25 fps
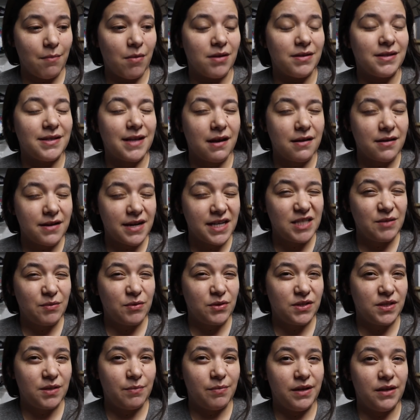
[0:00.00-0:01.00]
but Saturday's
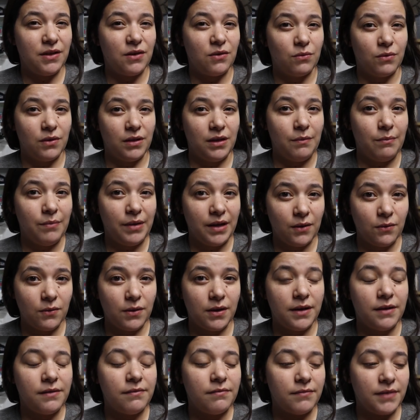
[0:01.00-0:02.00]
supposed to be the really big
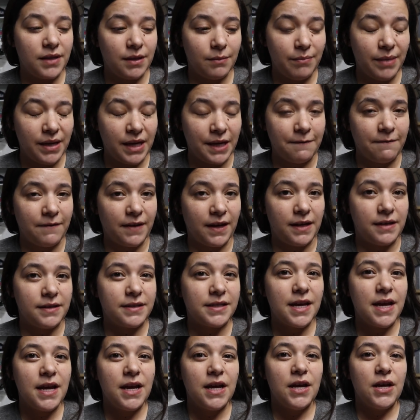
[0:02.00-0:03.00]
one, the big event.